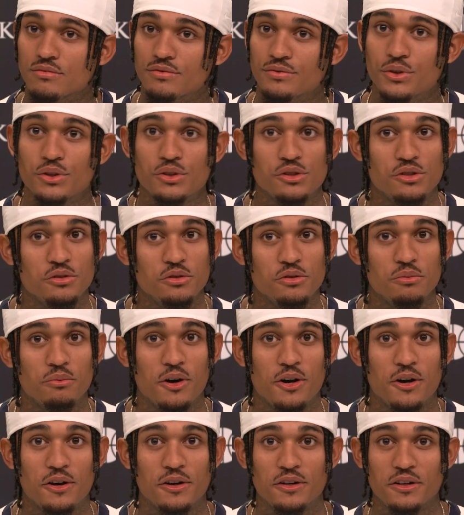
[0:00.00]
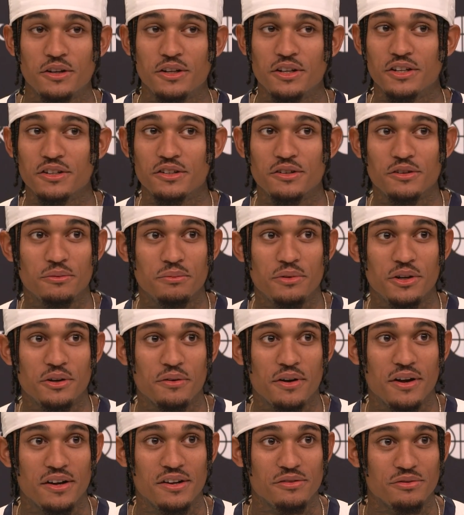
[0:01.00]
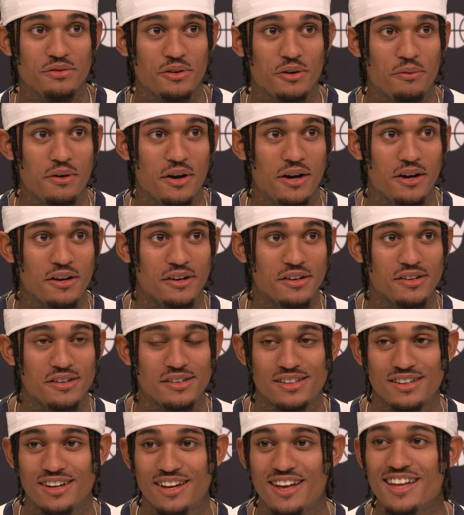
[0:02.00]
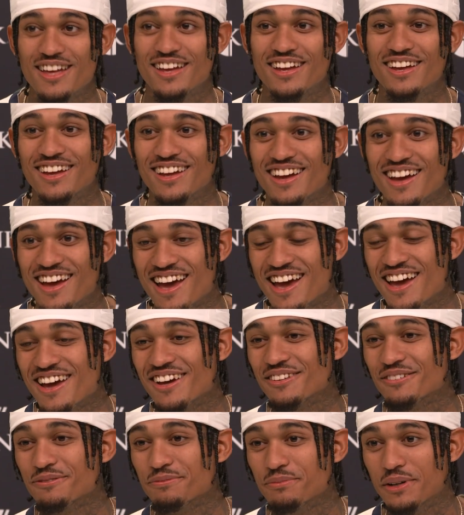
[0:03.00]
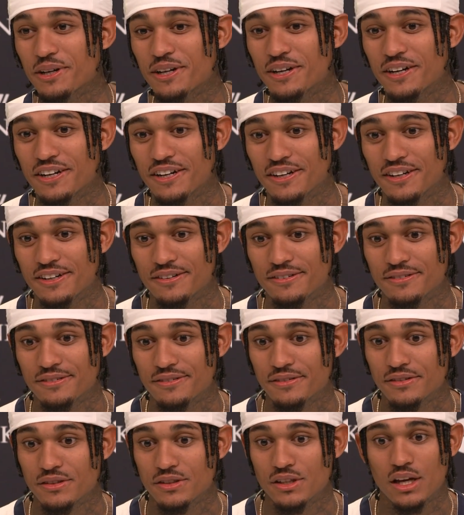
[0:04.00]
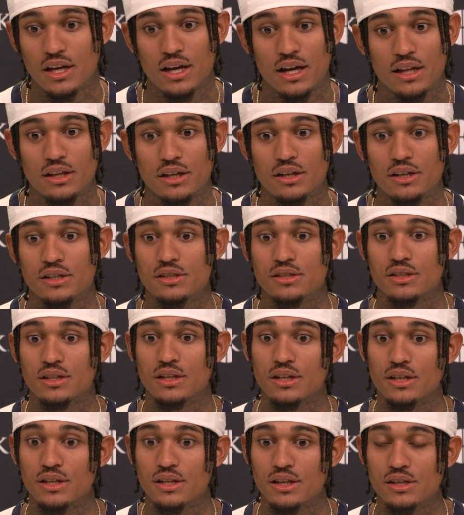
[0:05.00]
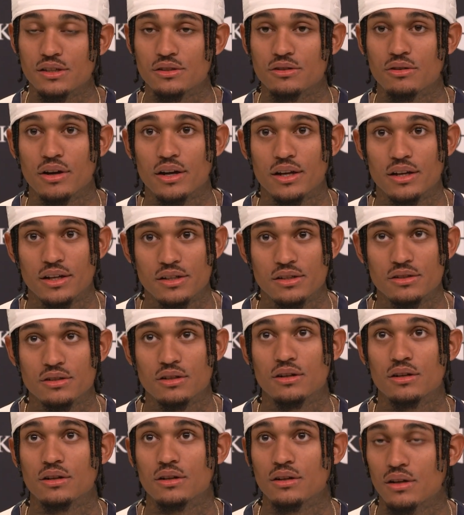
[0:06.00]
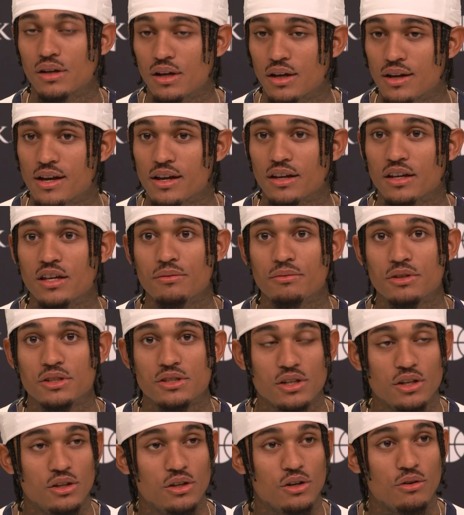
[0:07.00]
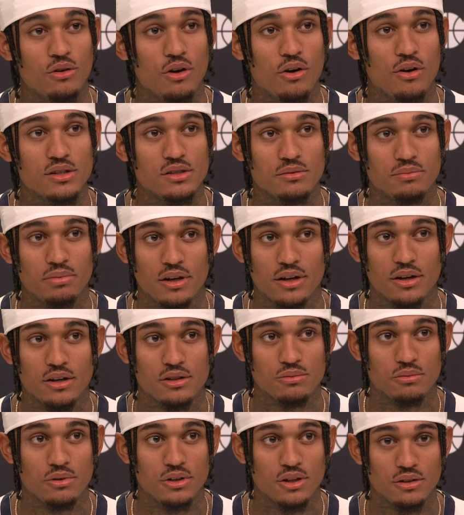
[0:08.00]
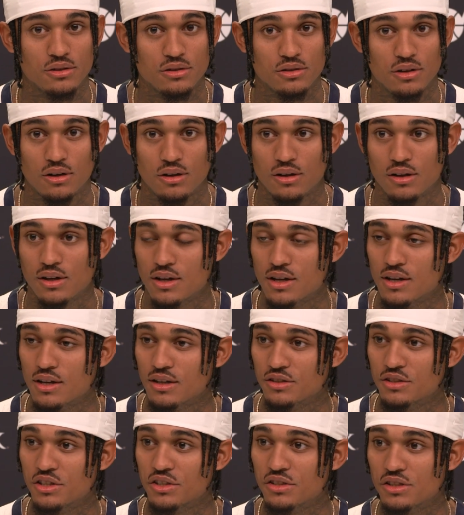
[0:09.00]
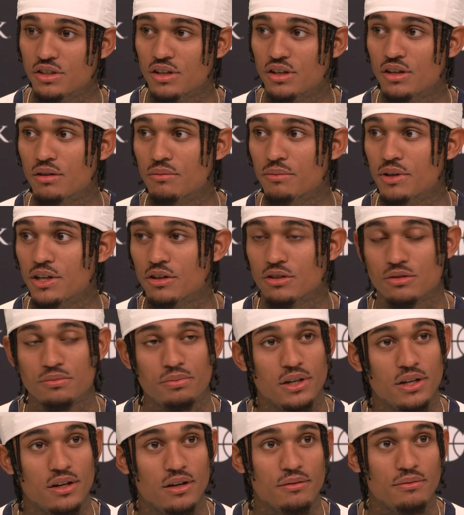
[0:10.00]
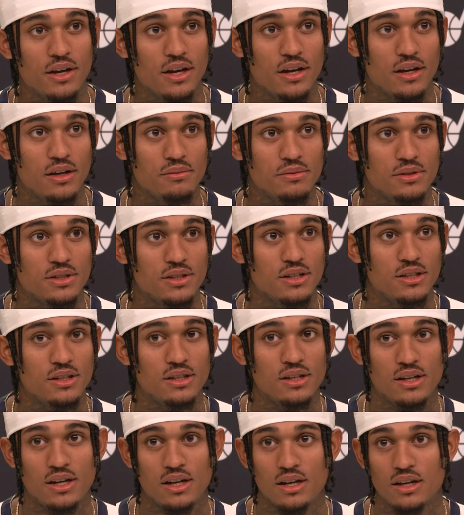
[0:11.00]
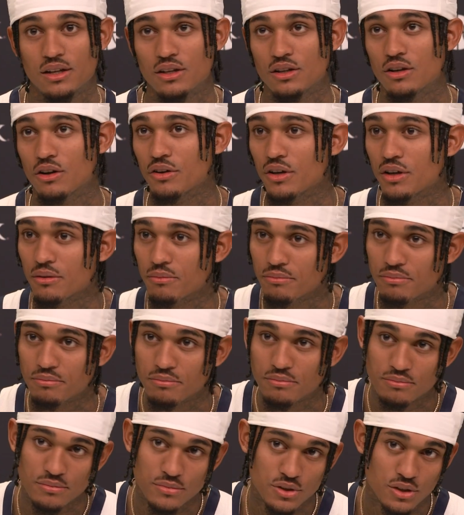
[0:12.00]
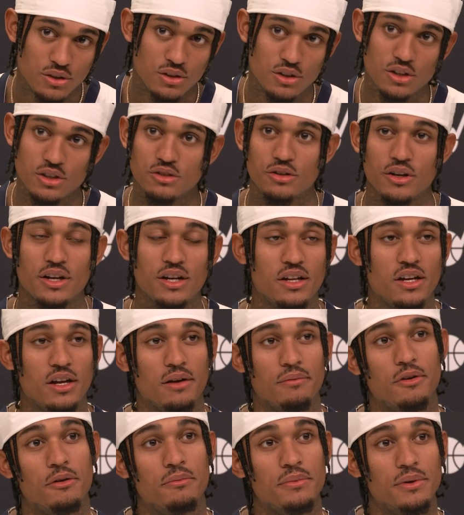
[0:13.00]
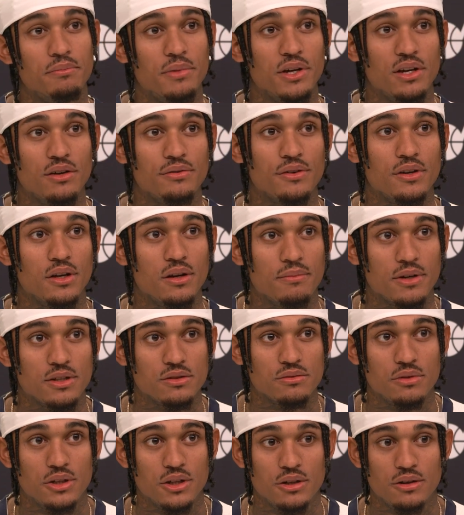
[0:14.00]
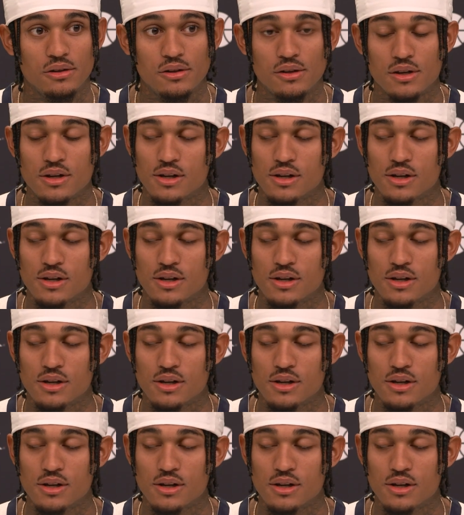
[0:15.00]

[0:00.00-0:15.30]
if you can shoot the ball in the league, you're gonna be around here for a while. But yeah, I think he's great. He's going to continue to grow as a player as well. So just seeing him in those pickup games and, you know, him, this training camp going to be big for him as well.